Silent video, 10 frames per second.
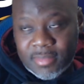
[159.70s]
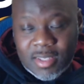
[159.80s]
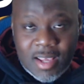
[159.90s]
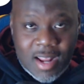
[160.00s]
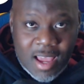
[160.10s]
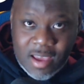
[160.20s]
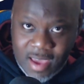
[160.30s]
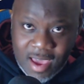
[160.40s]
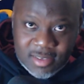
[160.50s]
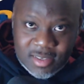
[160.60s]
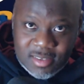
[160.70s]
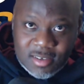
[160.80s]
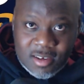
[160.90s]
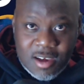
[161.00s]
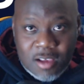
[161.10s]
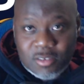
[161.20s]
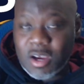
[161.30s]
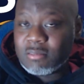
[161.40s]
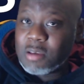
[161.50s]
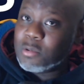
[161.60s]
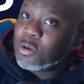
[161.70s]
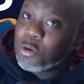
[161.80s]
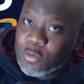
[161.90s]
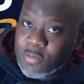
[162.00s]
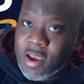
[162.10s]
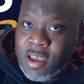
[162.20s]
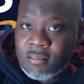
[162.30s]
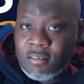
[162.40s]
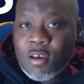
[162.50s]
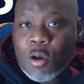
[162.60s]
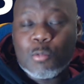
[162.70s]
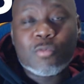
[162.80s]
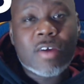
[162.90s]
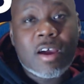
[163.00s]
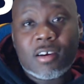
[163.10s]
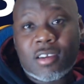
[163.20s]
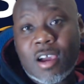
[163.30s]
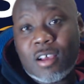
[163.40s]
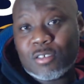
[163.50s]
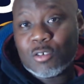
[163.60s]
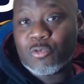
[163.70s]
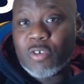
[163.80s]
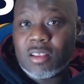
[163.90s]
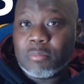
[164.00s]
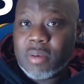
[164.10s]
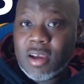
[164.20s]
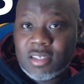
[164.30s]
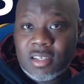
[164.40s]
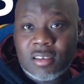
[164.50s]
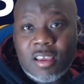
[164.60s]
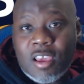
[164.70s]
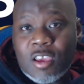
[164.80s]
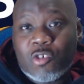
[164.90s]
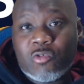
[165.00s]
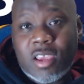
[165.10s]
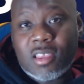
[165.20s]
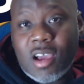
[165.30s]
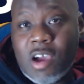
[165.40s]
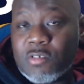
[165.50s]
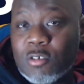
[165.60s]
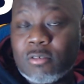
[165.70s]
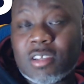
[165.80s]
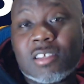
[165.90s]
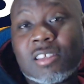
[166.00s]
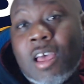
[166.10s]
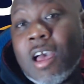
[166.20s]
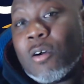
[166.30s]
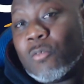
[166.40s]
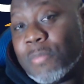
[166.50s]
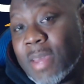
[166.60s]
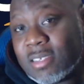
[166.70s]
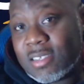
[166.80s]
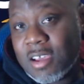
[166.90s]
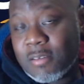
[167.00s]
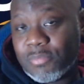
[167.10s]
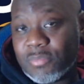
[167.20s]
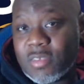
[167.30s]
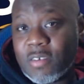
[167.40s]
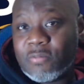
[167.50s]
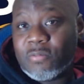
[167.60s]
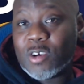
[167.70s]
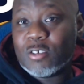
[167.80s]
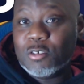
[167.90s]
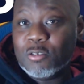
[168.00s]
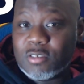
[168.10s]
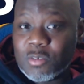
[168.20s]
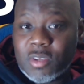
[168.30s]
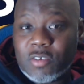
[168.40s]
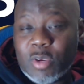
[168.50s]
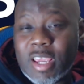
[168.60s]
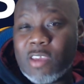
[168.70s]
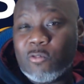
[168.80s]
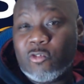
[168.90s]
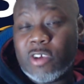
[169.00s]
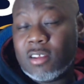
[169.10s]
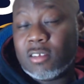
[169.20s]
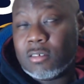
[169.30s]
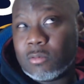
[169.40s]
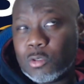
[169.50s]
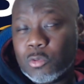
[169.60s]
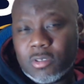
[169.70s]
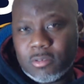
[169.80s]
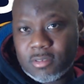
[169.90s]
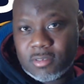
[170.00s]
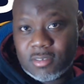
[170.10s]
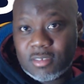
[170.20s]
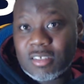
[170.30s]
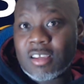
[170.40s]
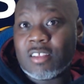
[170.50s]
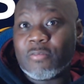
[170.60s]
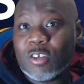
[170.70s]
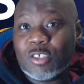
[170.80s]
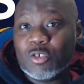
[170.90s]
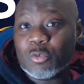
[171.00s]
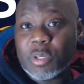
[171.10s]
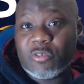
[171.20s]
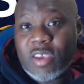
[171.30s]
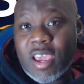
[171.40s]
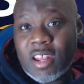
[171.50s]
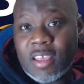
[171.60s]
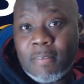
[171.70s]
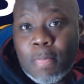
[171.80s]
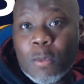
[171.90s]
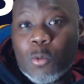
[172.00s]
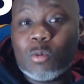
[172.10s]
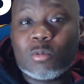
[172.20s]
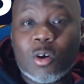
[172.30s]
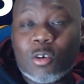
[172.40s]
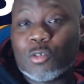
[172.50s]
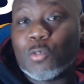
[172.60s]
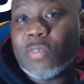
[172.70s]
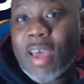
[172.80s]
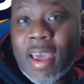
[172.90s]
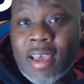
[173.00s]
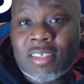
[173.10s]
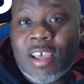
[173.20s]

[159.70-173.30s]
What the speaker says: and I had access to her console. I was able to go around, move around her console, create the budget, create the other user because we messed up. The first user we created two users. The first user we created, we was going so fast,